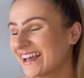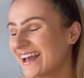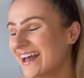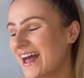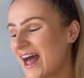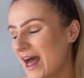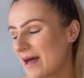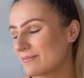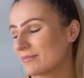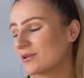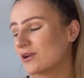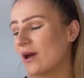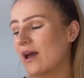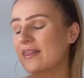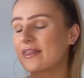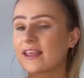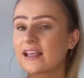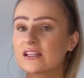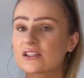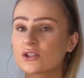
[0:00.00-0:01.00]
But no, I
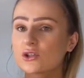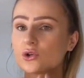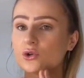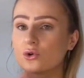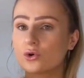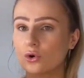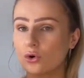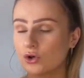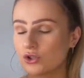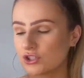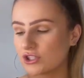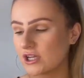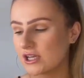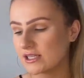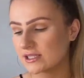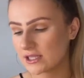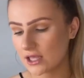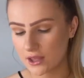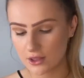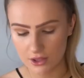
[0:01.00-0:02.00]
think it's gorgeous.
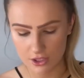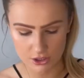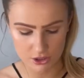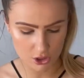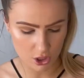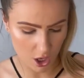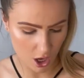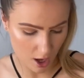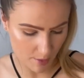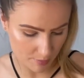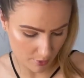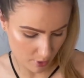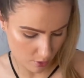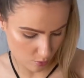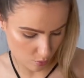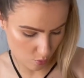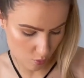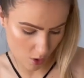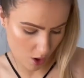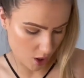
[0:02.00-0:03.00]
The top
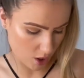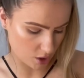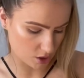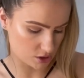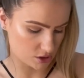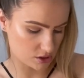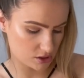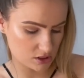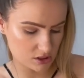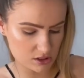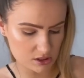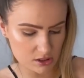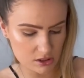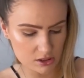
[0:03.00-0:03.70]
was